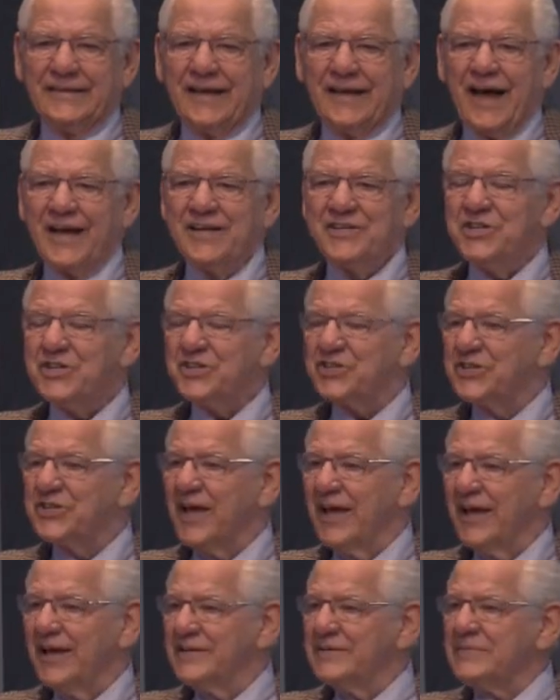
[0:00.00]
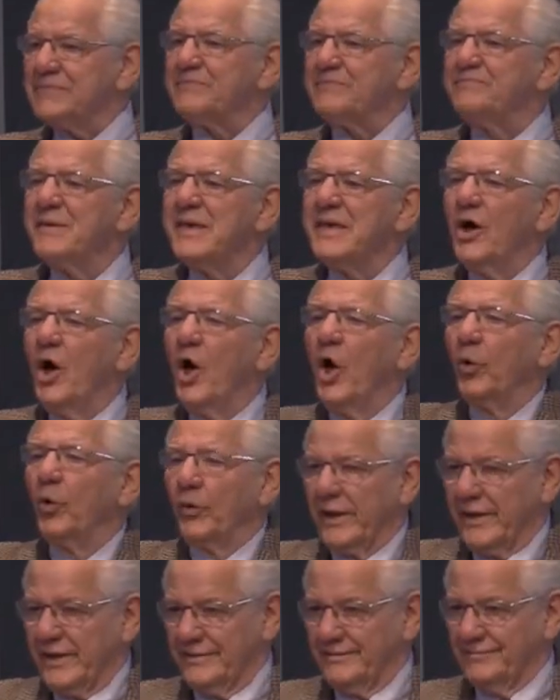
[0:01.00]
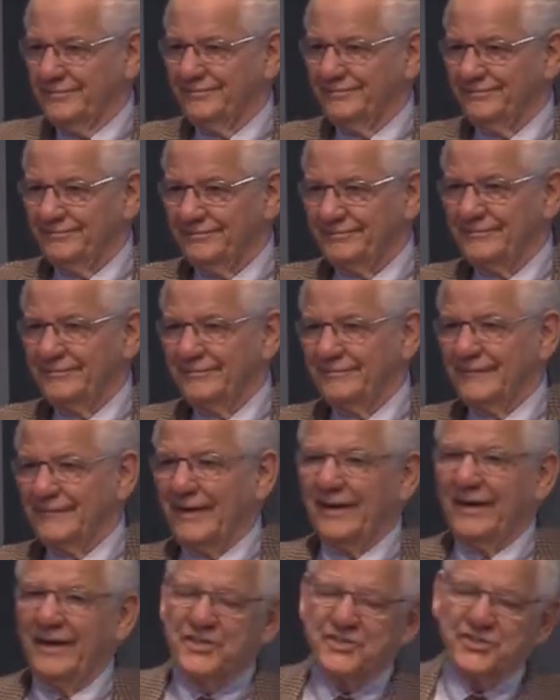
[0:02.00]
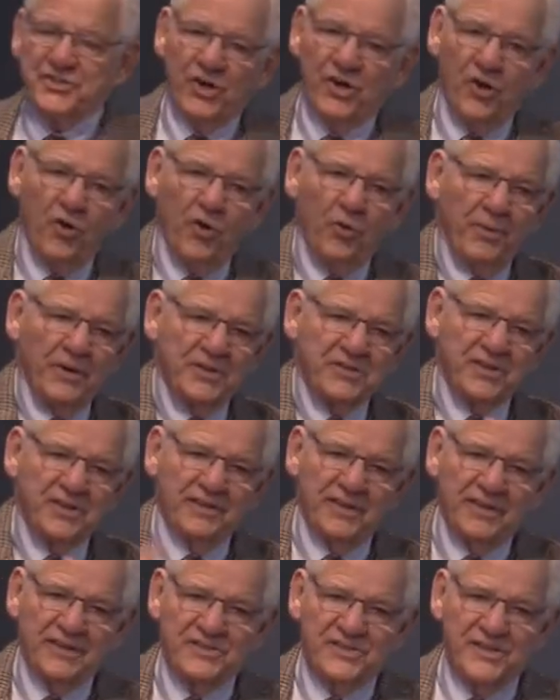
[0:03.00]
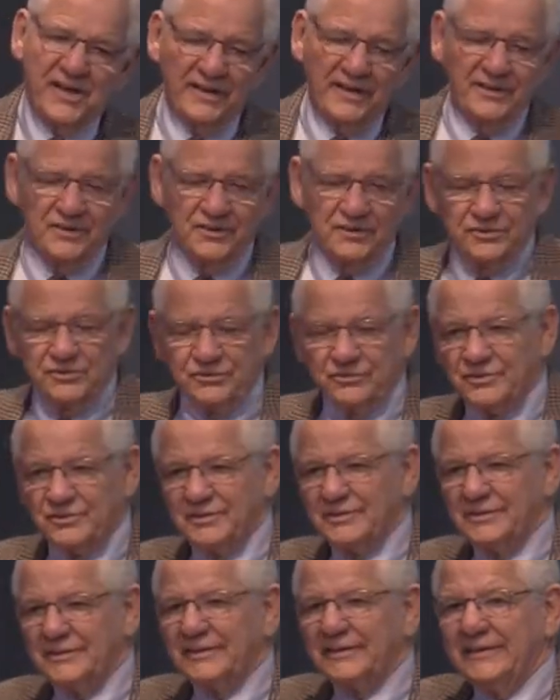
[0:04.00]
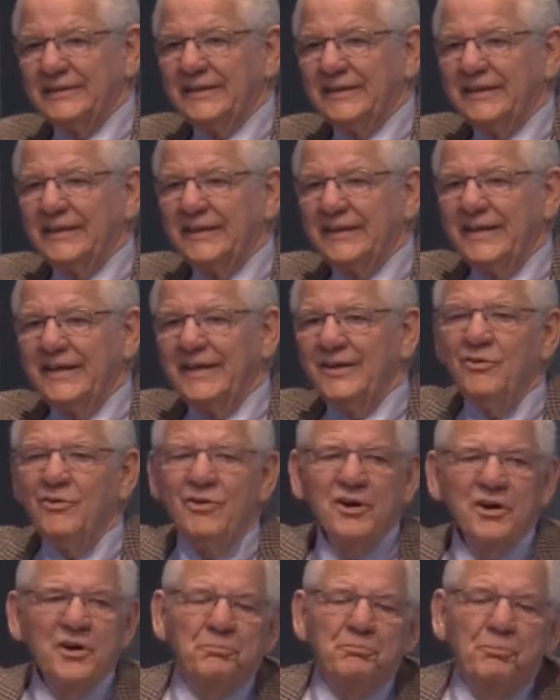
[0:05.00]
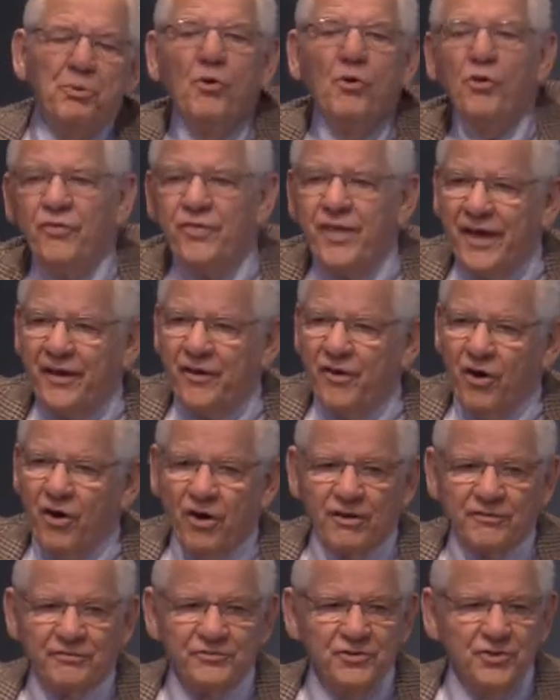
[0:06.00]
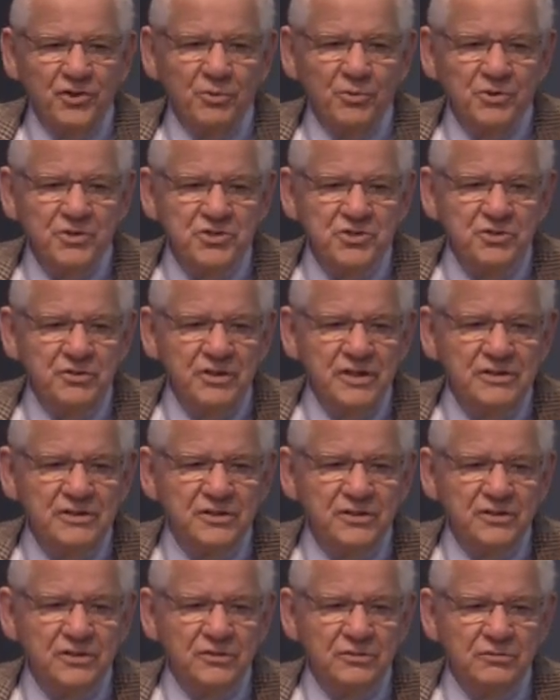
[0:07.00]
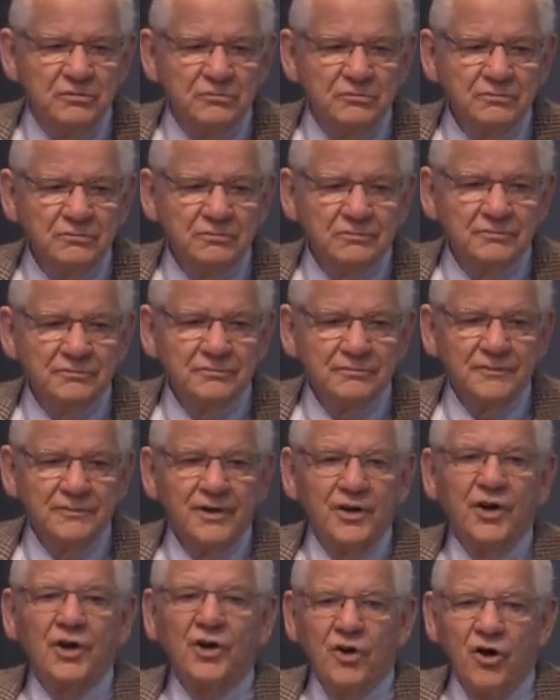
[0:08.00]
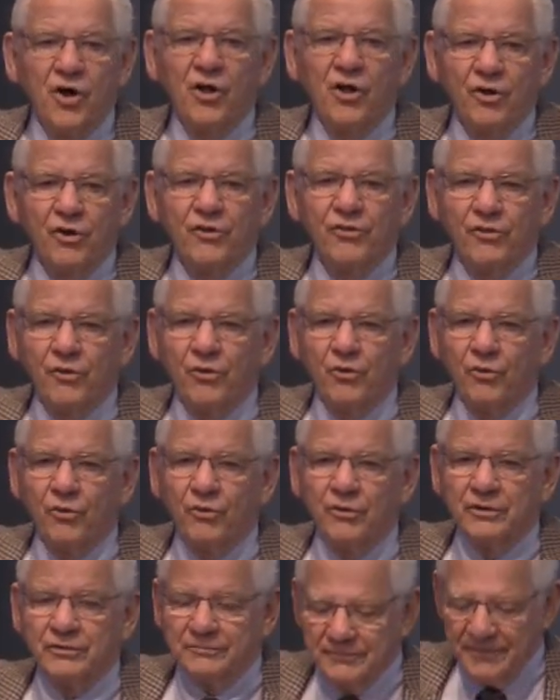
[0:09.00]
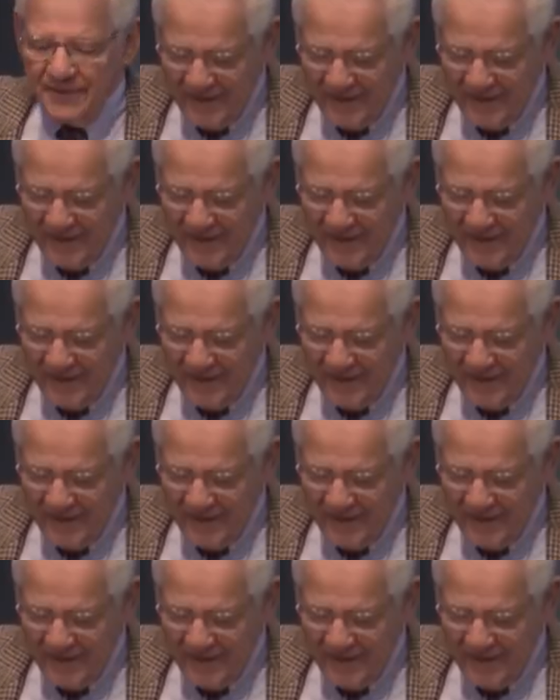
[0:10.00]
I just said, be holy, and listed a whole bunch of things that includes. In order to pull that off, you know what you need to do? Call on the Lord.